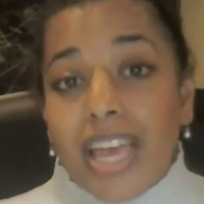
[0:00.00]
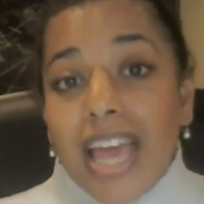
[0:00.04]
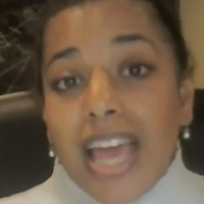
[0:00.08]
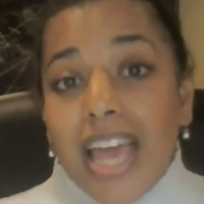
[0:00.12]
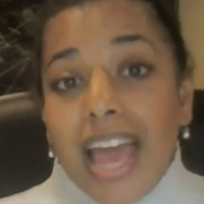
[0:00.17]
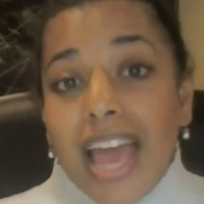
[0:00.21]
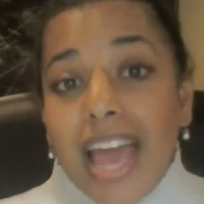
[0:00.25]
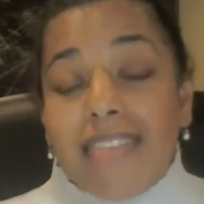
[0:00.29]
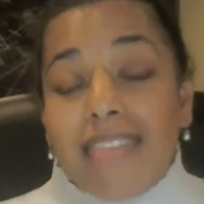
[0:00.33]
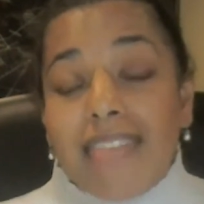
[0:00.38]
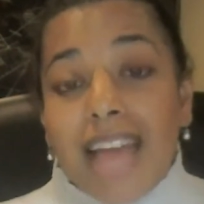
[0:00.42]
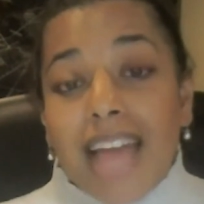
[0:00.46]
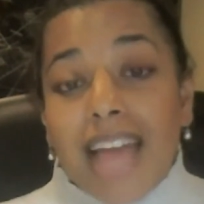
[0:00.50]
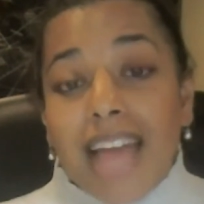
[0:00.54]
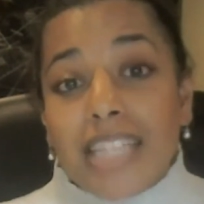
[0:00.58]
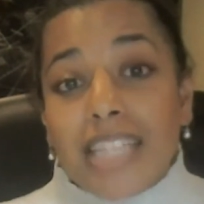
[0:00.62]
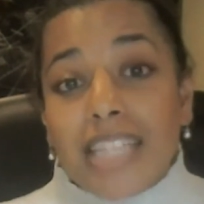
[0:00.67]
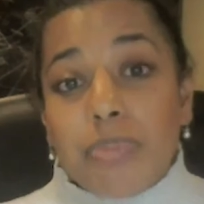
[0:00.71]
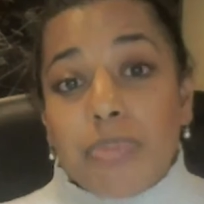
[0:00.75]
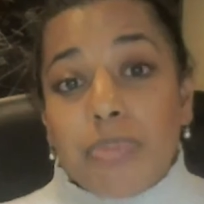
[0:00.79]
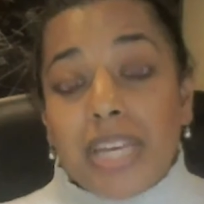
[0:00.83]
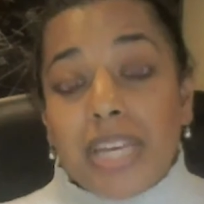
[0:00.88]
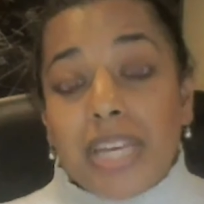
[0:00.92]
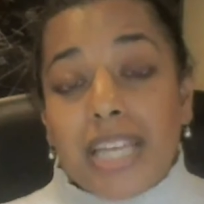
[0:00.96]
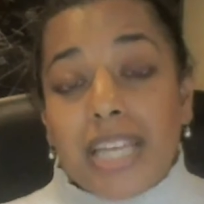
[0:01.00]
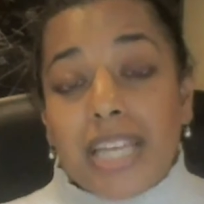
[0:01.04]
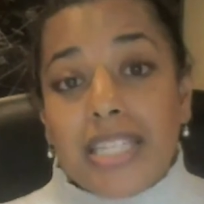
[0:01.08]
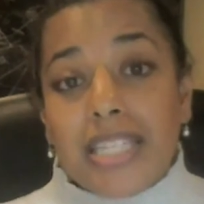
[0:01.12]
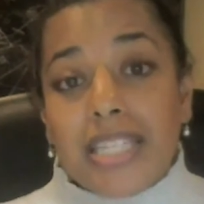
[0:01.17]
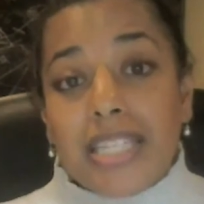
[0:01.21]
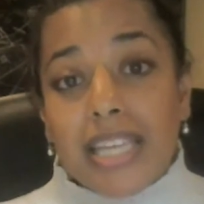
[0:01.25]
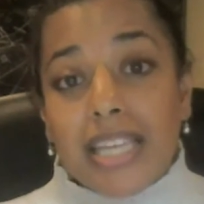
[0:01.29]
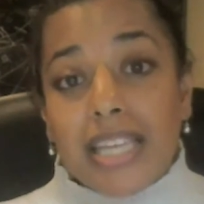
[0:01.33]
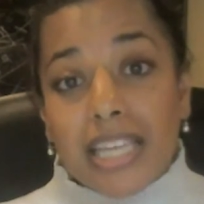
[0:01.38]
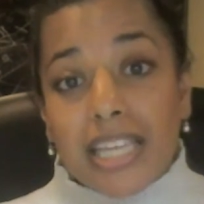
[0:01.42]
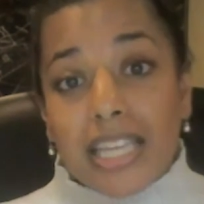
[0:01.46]
And that's because
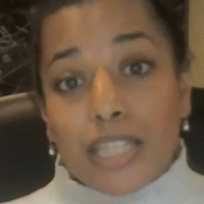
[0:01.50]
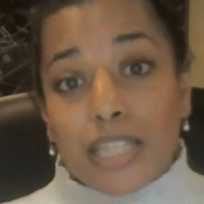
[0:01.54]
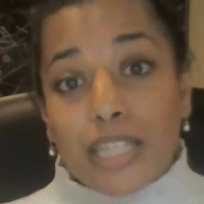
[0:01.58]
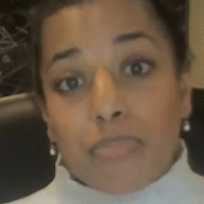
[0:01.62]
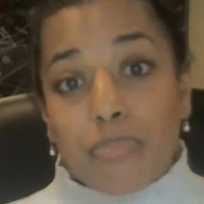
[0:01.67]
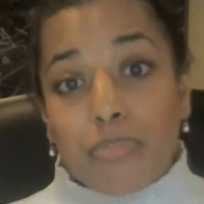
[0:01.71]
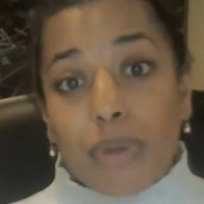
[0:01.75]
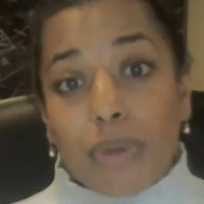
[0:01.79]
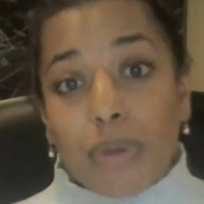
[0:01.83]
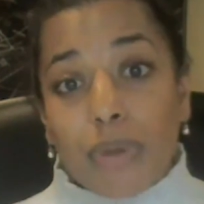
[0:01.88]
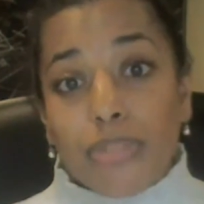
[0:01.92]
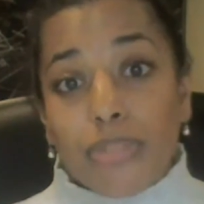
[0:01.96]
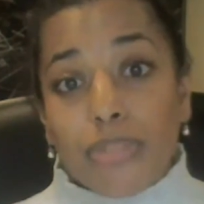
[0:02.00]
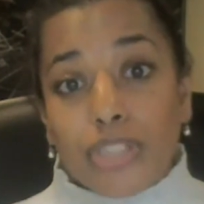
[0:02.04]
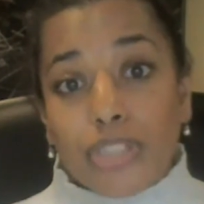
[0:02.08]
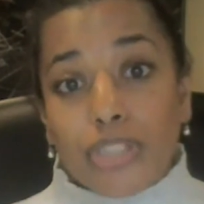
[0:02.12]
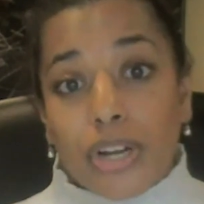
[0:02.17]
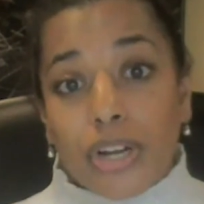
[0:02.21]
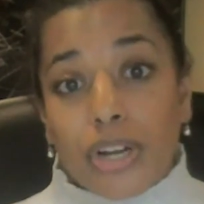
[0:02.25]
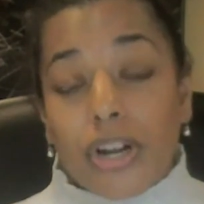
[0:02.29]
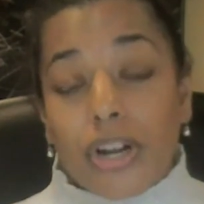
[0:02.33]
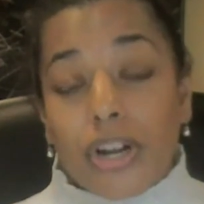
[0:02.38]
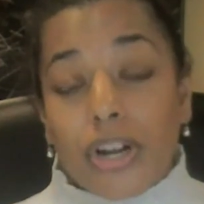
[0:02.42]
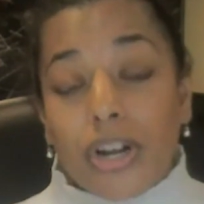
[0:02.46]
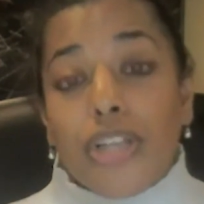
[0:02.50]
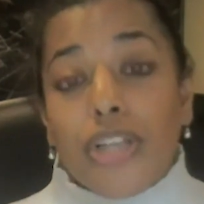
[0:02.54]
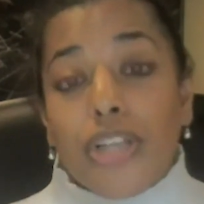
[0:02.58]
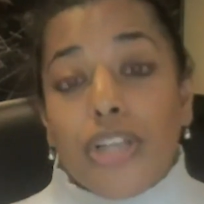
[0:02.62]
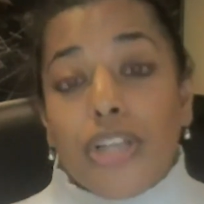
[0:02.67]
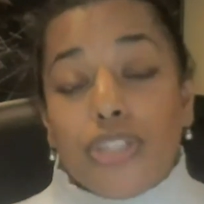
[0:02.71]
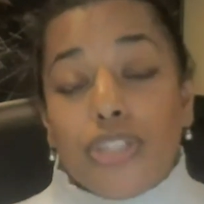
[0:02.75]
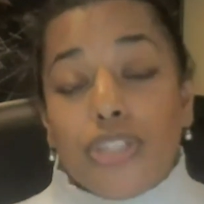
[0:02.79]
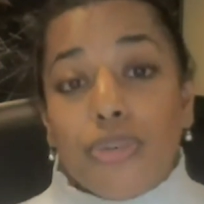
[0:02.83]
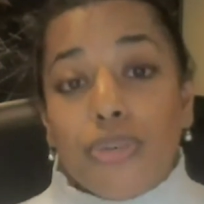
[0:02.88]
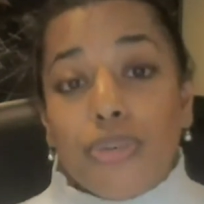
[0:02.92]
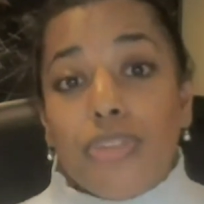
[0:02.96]
the exposure
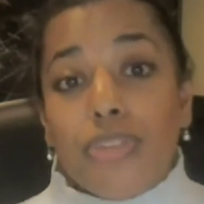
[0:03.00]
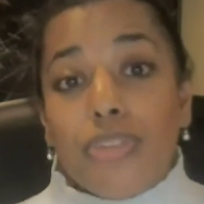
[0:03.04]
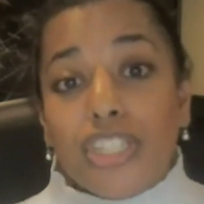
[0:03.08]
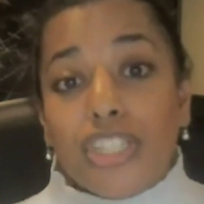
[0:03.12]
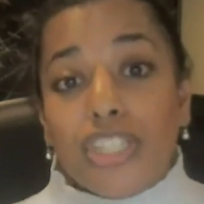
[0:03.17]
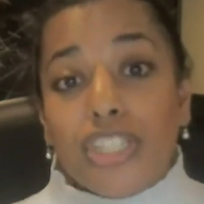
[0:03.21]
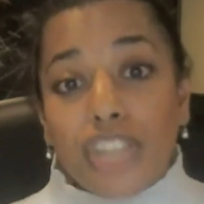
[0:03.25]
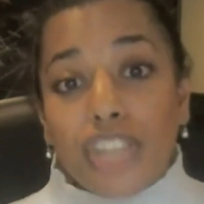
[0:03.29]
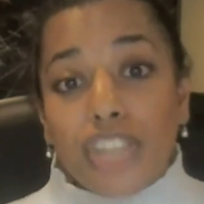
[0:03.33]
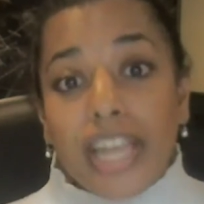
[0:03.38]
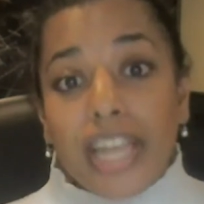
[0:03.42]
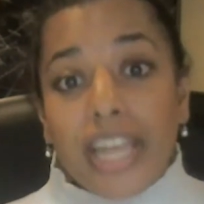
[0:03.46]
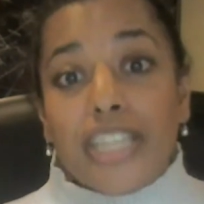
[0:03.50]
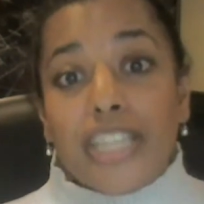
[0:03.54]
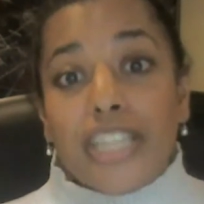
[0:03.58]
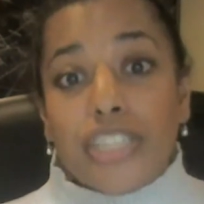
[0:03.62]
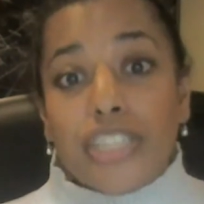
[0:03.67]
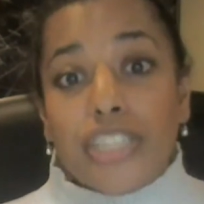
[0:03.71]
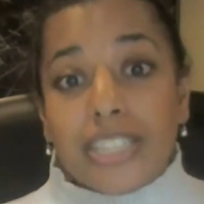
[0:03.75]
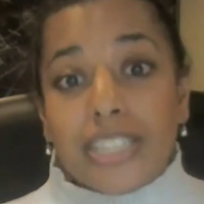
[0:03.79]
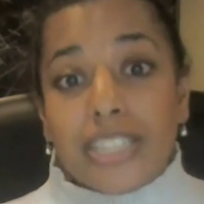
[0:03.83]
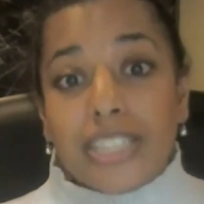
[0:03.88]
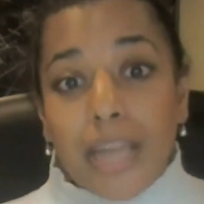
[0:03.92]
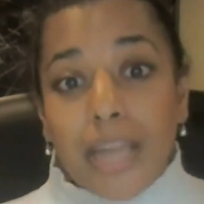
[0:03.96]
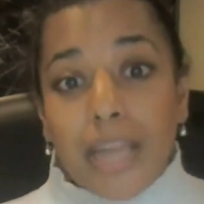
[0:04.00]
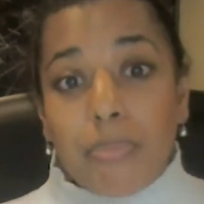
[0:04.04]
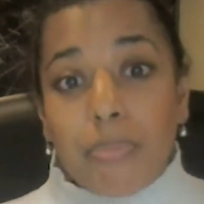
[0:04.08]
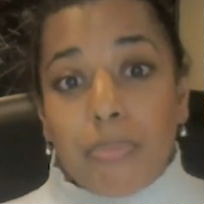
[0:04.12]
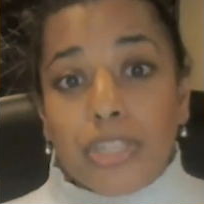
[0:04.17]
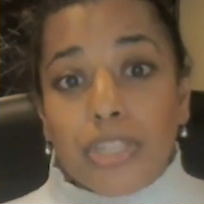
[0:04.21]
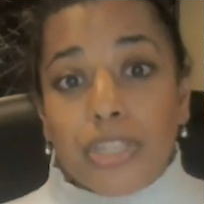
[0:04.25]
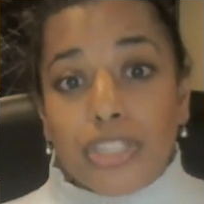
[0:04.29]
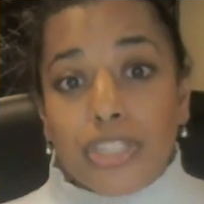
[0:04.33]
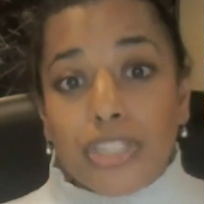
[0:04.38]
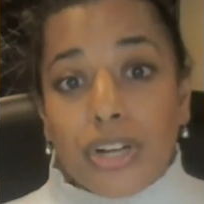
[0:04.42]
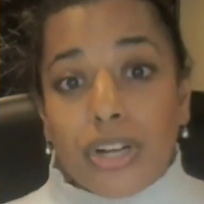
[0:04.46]
to the change in
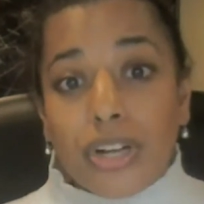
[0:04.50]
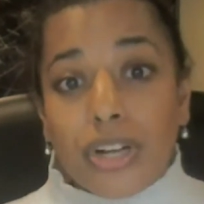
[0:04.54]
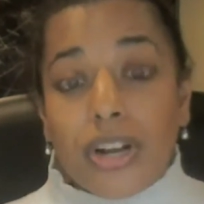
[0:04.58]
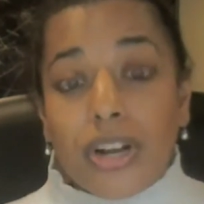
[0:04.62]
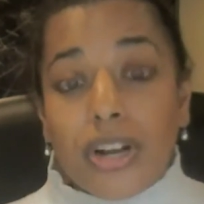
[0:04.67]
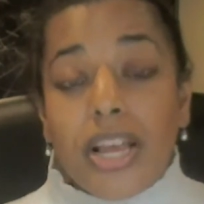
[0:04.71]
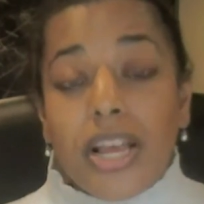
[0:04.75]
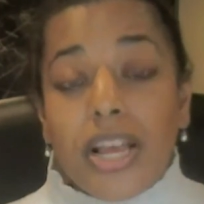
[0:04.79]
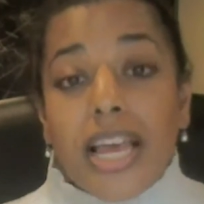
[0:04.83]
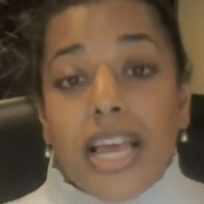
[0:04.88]
temperature,